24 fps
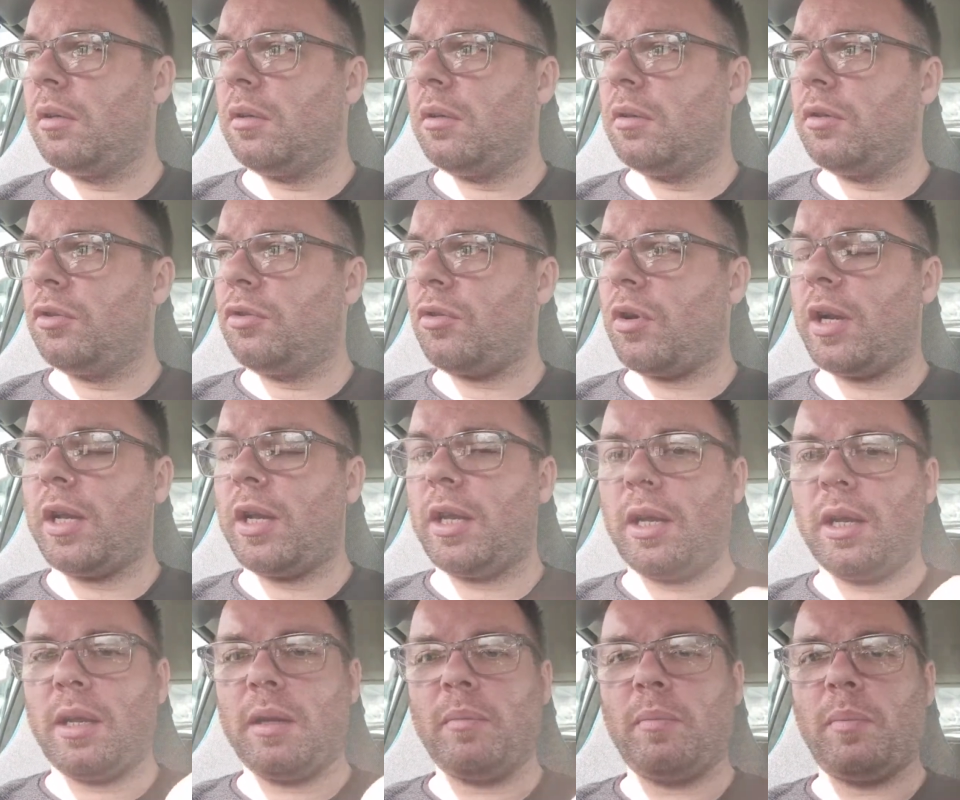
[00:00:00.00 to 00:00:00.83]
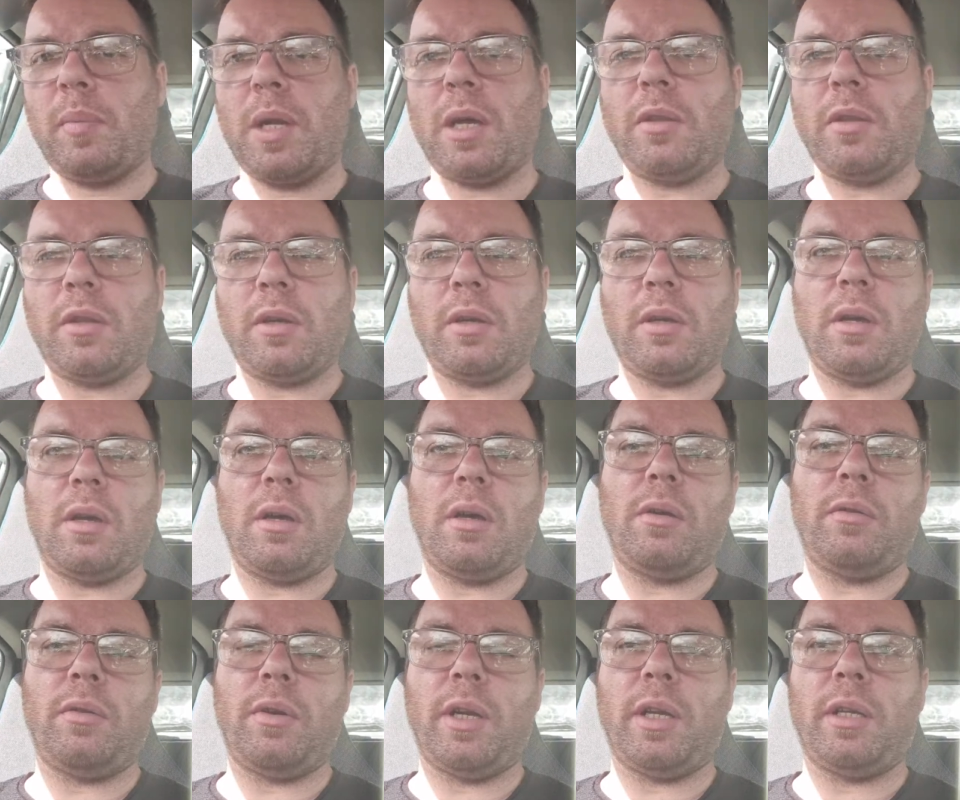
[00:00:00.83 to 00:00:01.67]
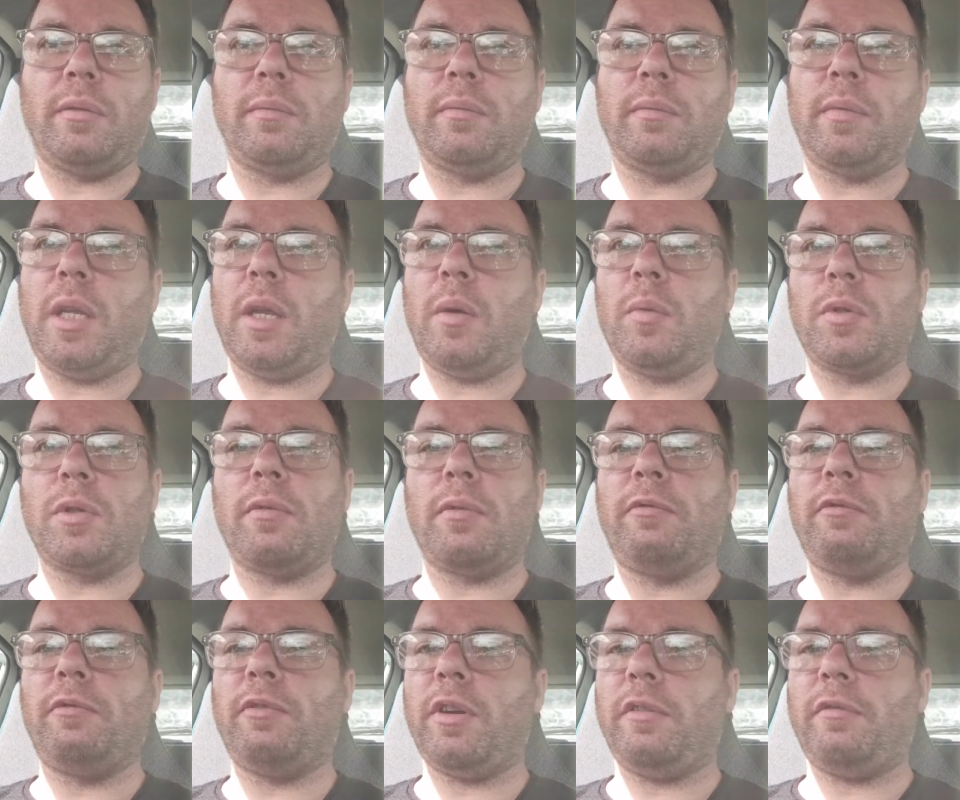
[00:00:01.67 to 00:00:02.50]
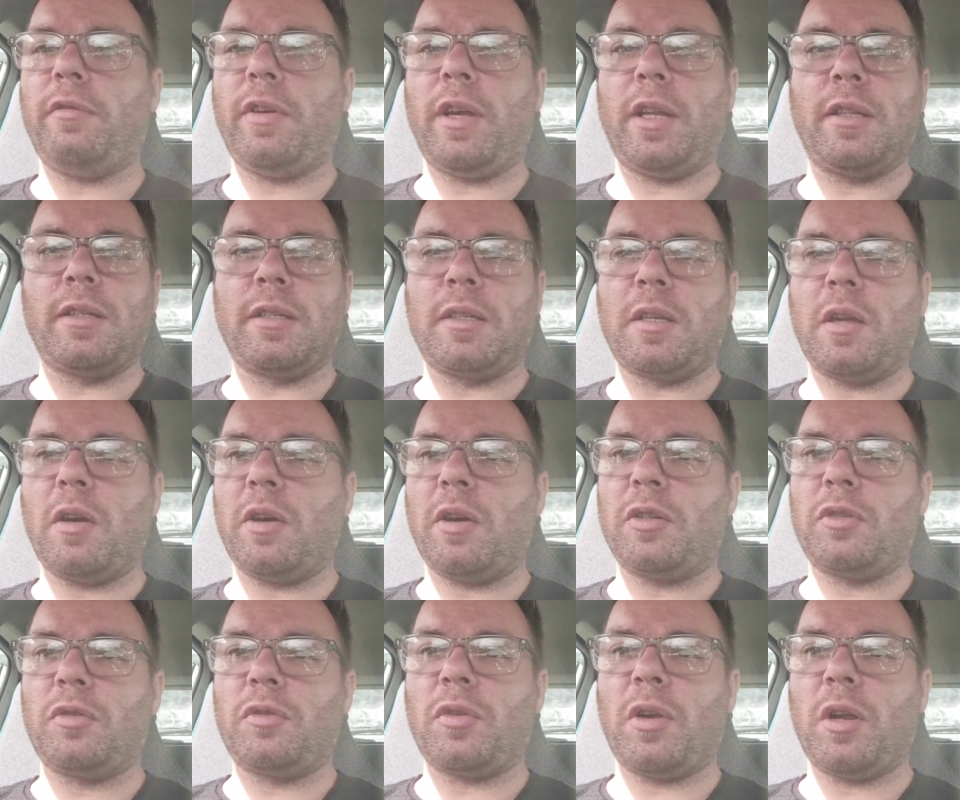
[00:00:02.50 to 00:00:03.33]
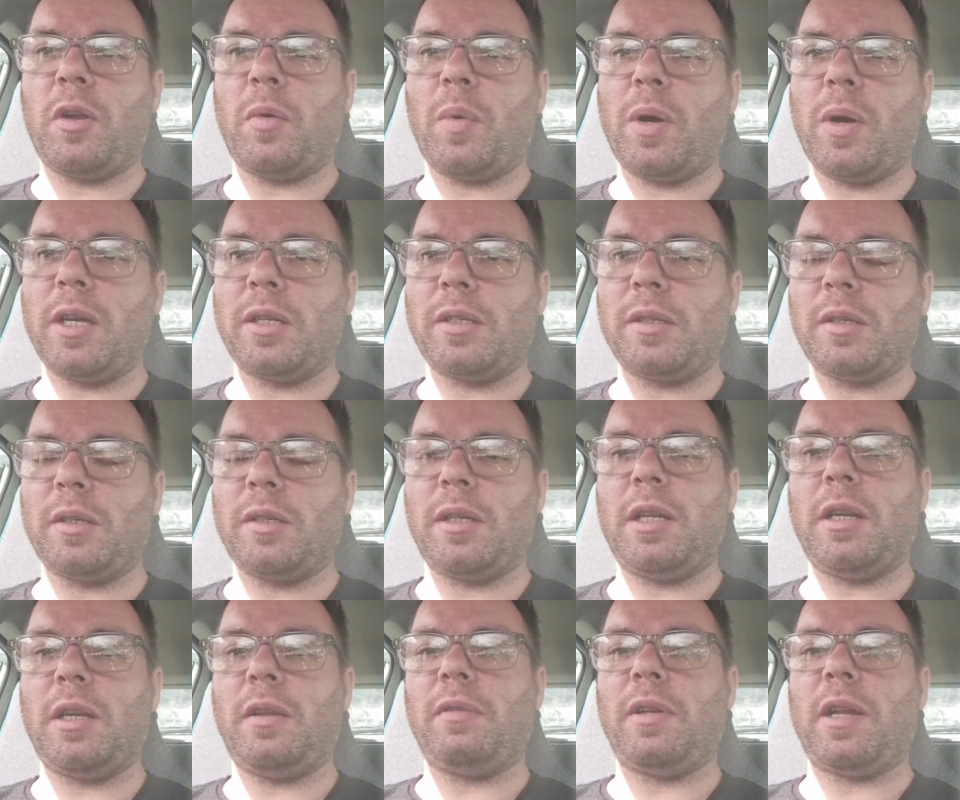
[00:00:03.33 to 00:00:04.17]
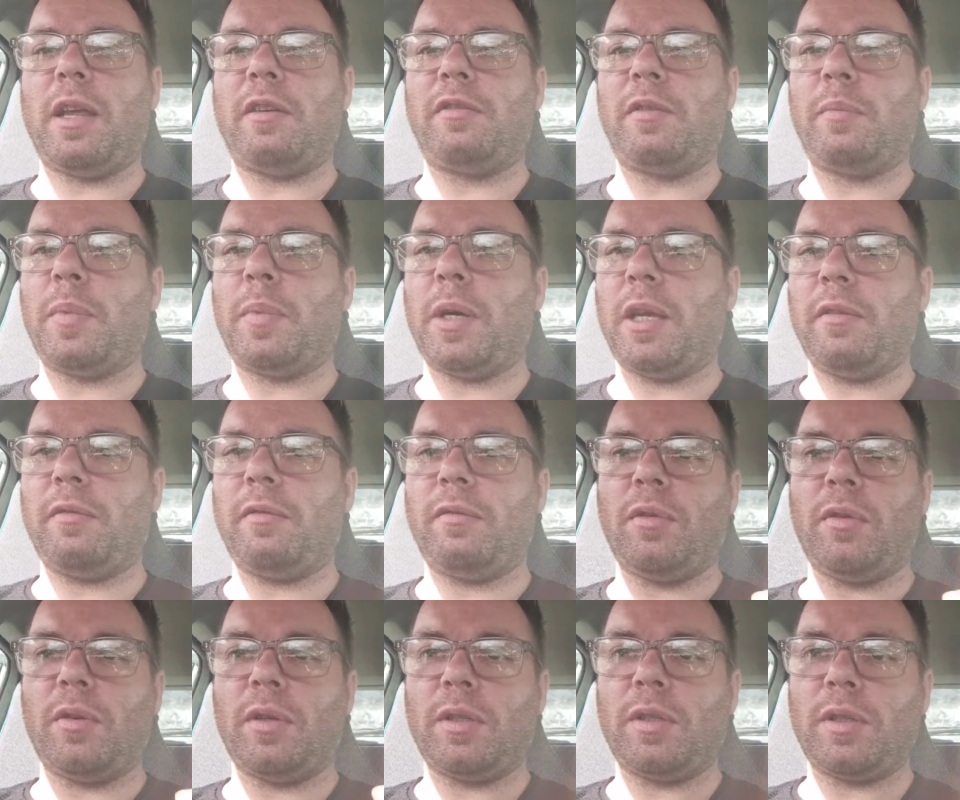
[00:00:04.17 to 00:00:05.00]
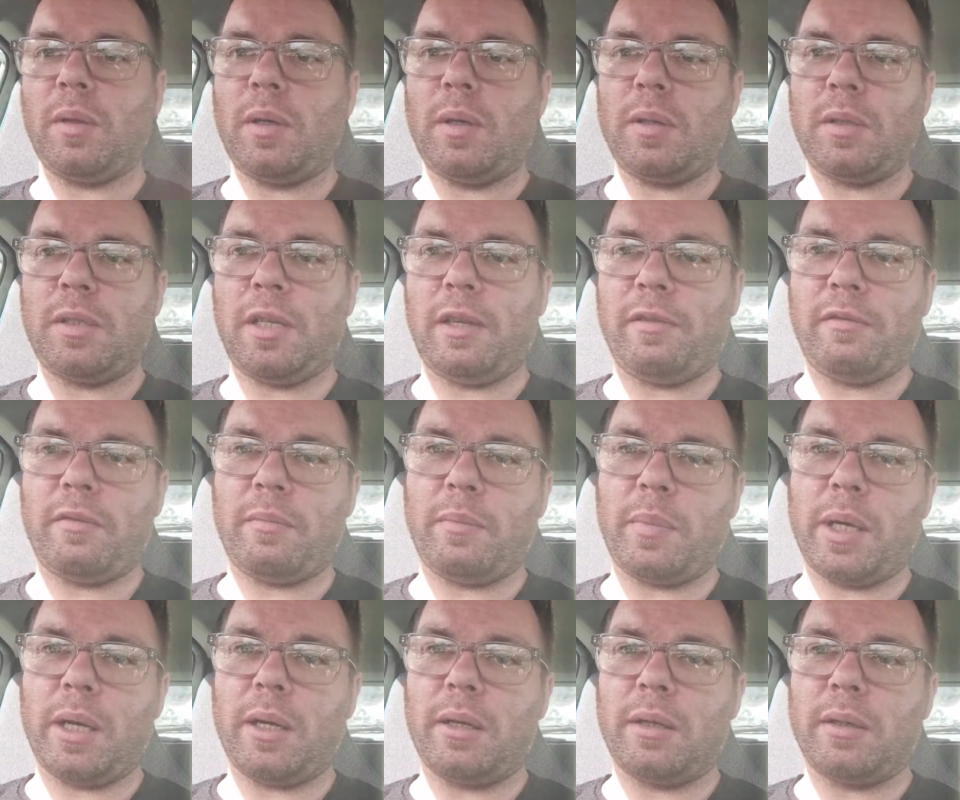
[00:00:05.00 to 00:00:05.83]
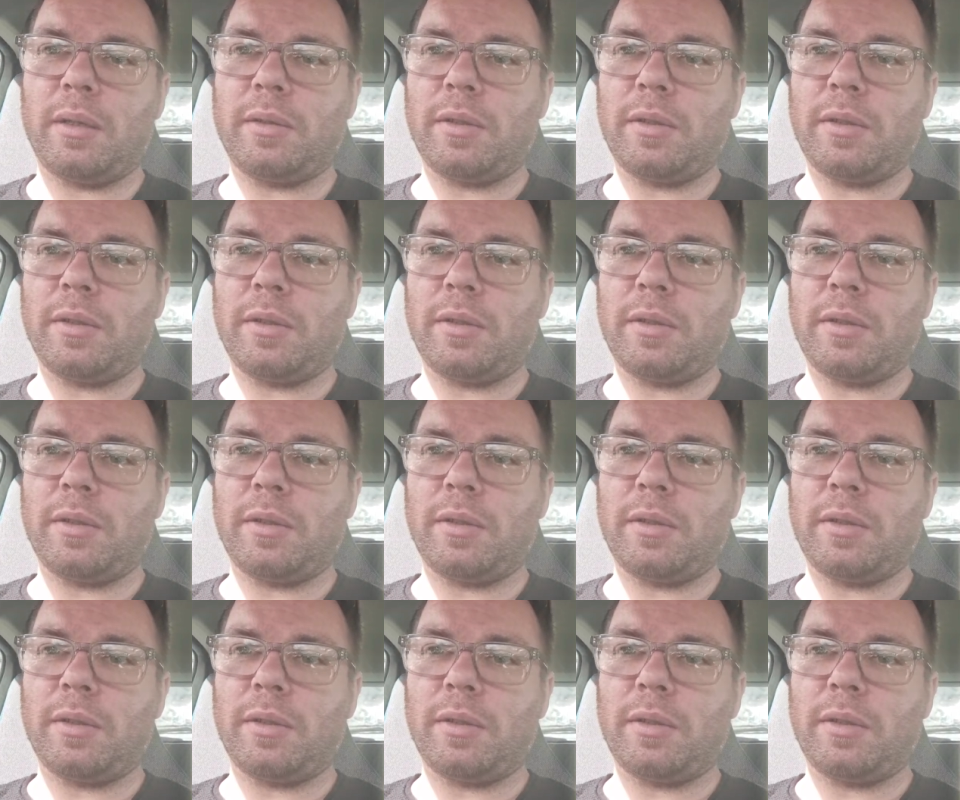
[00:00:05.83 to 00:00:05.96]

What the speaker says: Straight in, plugged the car in. It was on free vent, started straight away, so I didn't even have to pay for it, so it's even better.